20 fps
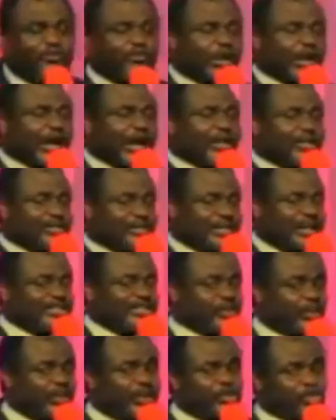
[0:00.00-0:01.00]
of Christ.
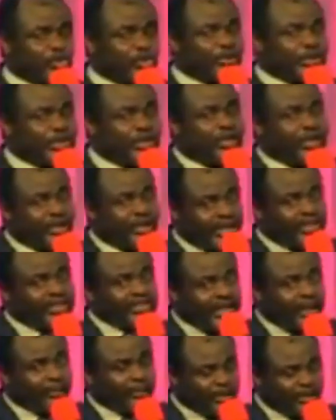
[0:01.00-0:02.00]
That's the way it should be
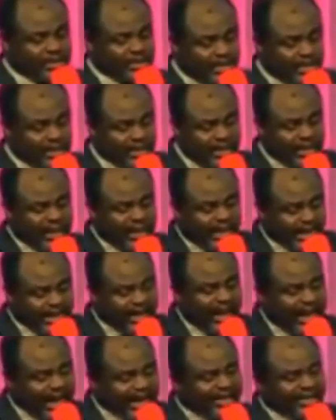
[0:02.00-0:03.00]
interpreted. They
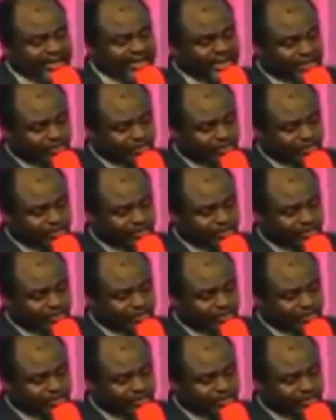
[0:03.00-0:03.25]
had the